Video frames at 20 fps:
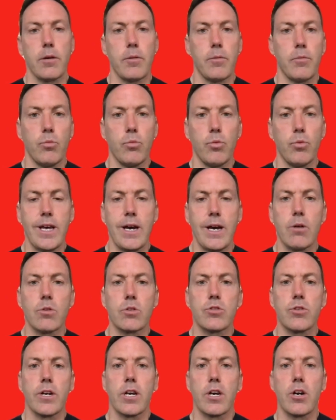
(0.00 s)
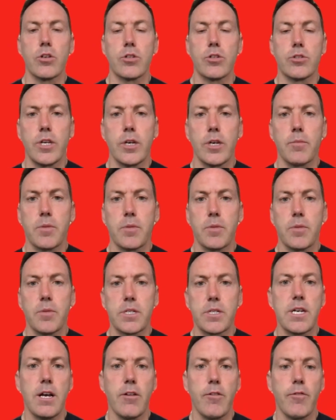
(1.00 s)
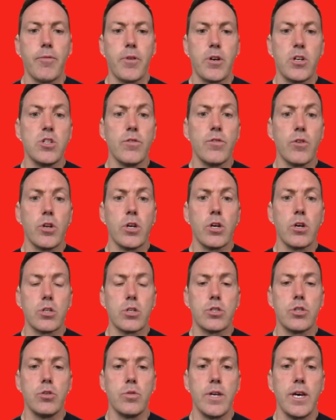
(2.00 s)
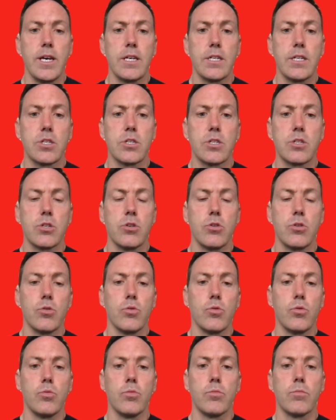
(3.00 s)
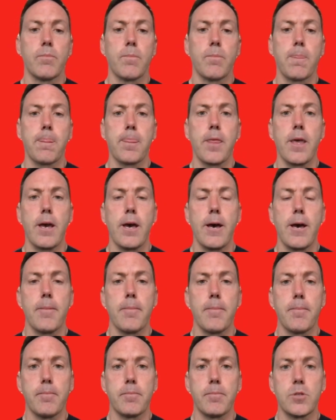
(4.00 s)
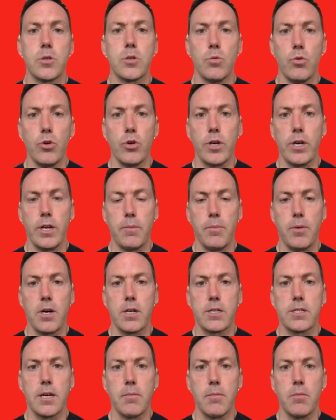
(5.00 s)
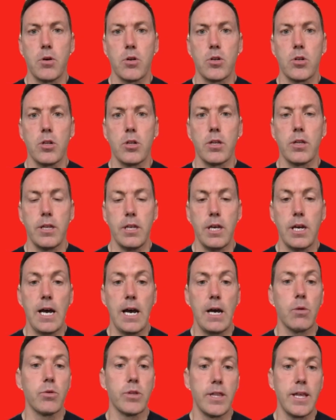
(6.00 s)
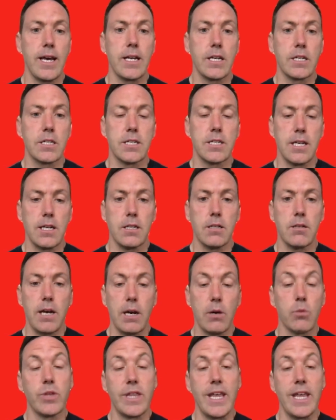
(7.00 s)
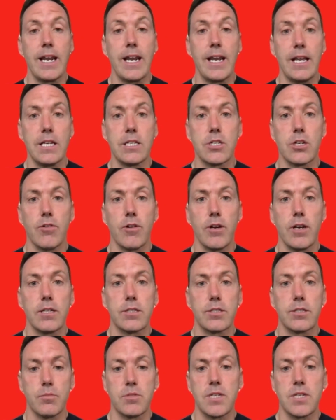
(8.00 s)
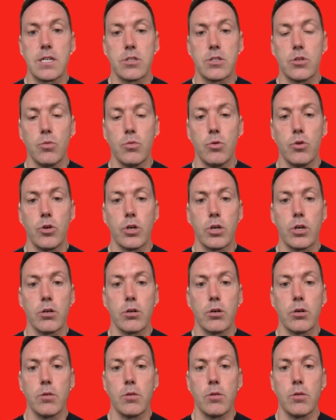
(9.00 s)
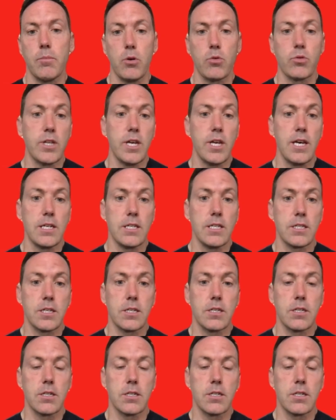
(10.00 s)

Without trying to contradict myself, because you've only got two days to um, to work in a part-time model, I would then still, I would then integrate some tactical work on both days.